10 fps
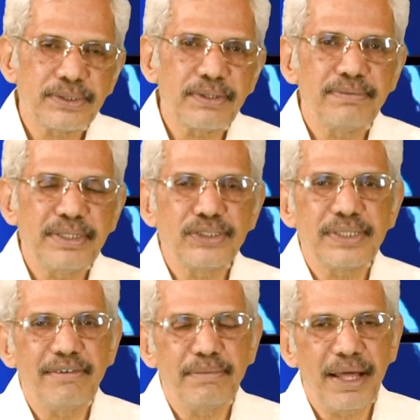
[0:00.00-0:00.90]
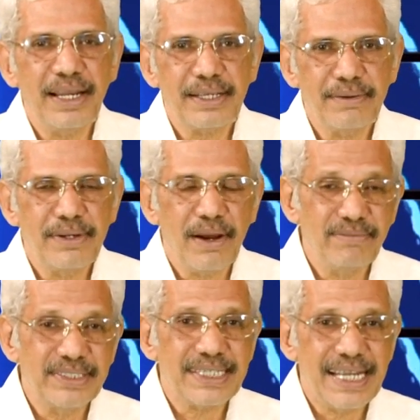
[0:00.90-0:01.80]
So once you have a molecule, you
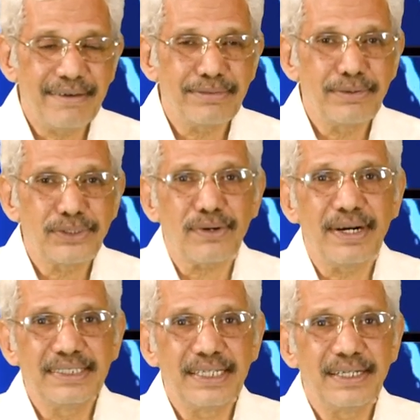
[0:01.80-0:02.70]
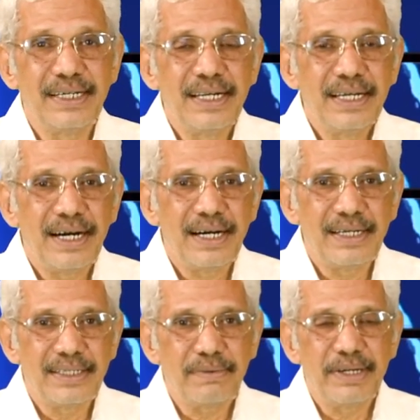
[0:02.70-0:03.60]
obviously have to do Schrodinger
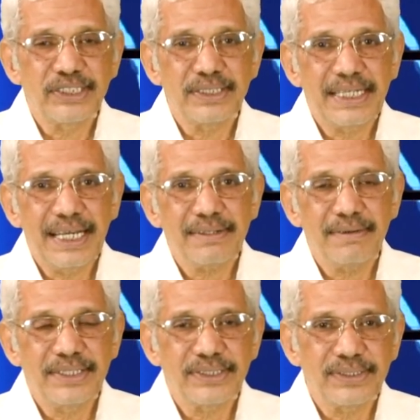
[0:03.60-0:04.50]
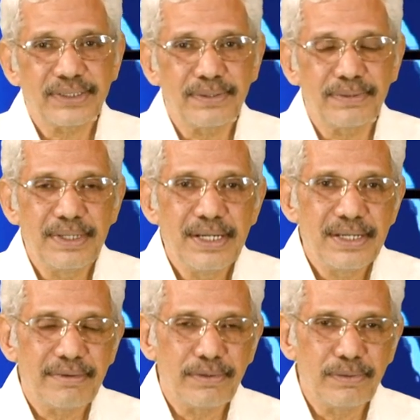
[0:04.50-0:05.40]
equation calculations. So
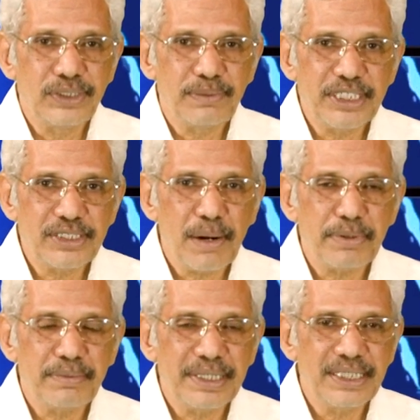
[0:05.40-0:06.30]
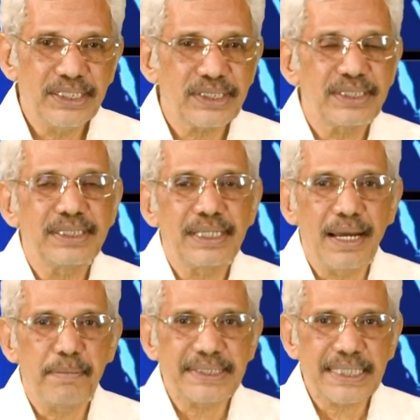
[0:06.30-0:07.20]
you have to do geometry optimization,
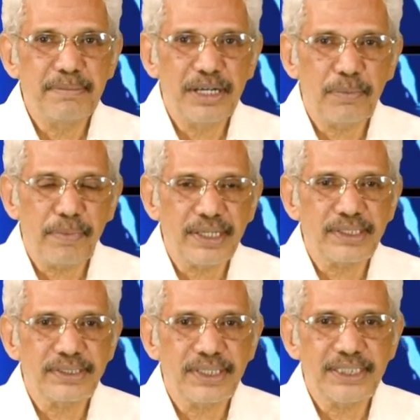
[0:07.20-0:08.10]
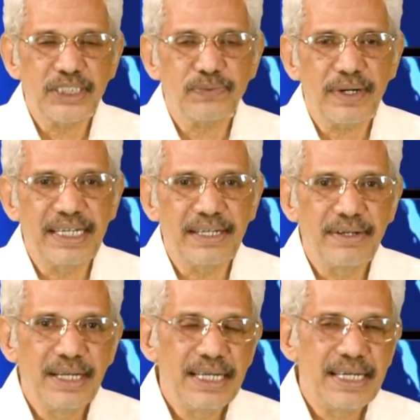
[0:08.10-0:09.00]
assignment of partial charges
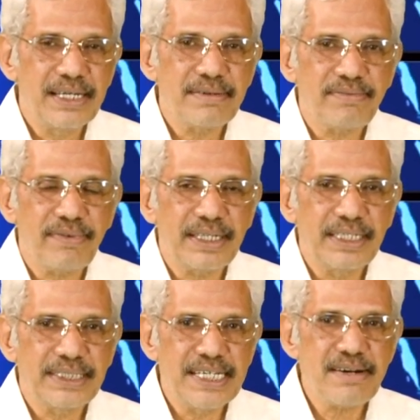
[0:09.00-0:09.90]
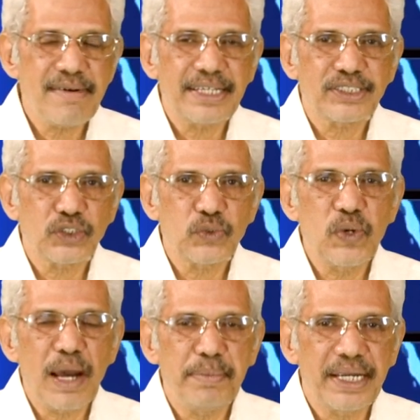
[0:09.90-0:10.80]
for these interactions,
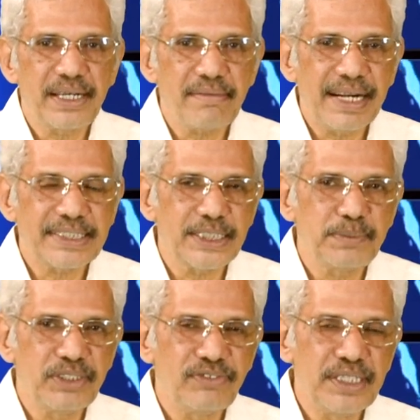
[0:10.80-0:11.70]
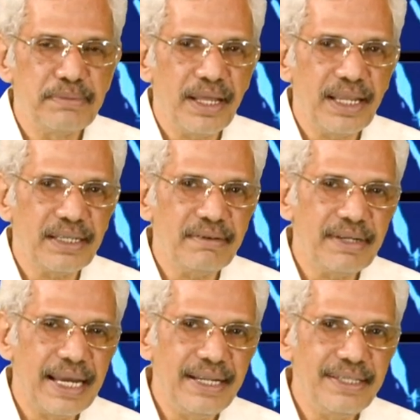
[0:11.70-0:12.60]
Coulombic interactions between the
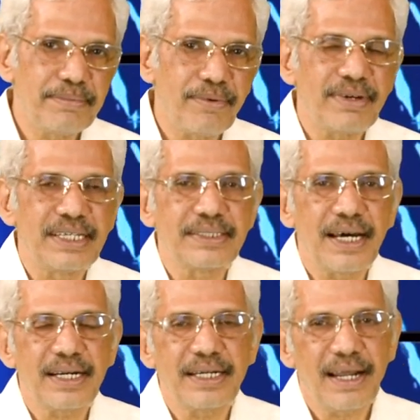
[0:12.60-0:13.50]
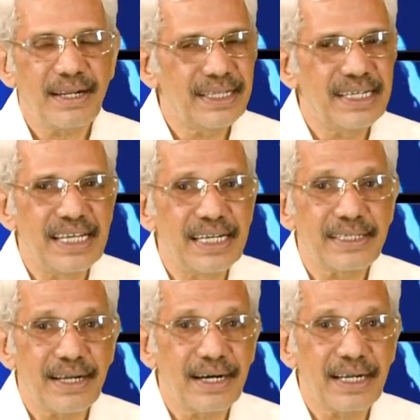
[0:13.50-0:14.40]
molecule and the protein target or the
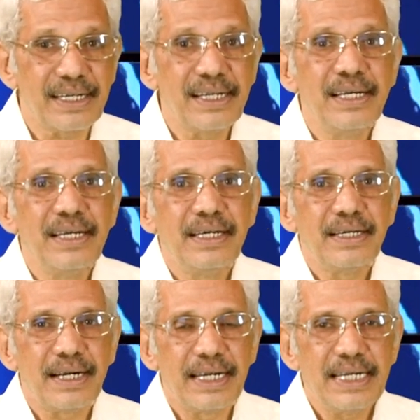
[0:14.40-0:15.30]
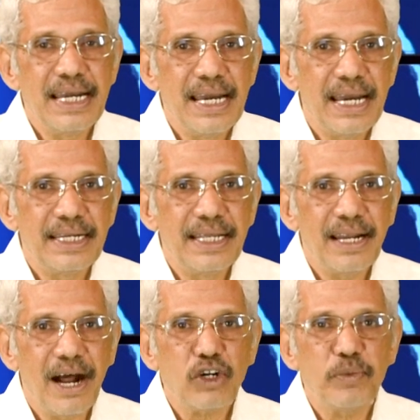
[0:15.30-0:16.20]
DNA target, right? And
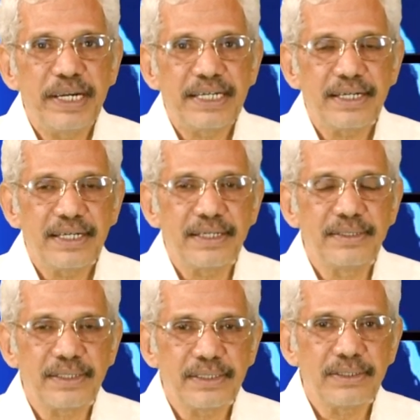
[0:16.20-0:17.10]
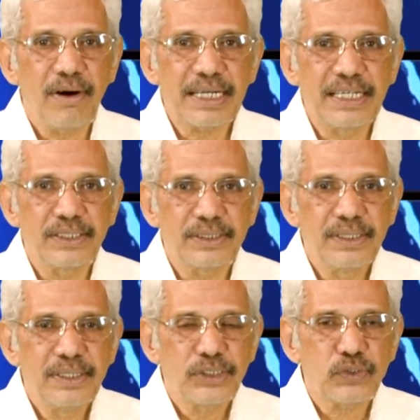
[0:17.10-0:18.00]
then automated docking
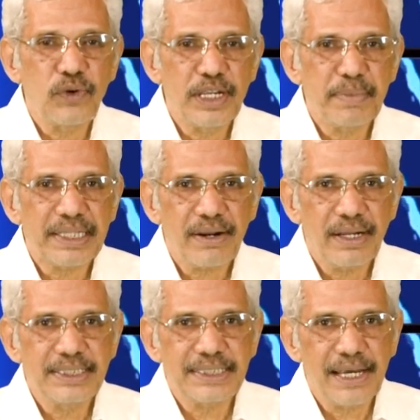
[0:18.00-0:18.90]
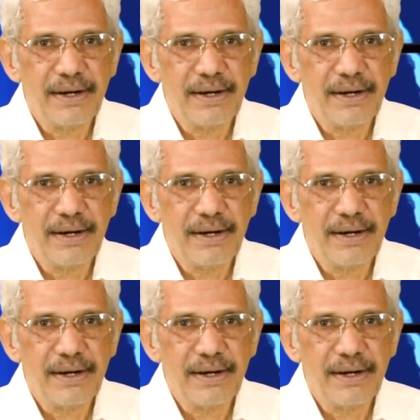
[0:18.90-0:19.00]
scoring methodologies.